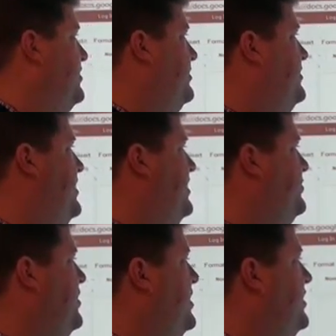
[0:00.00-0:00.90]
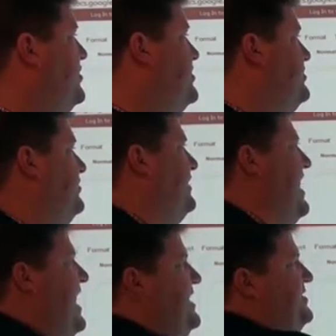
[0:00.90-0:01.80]
this says right here, it says
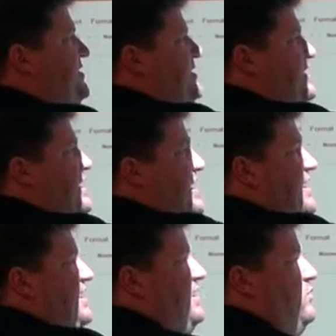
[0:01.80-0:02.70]
last edit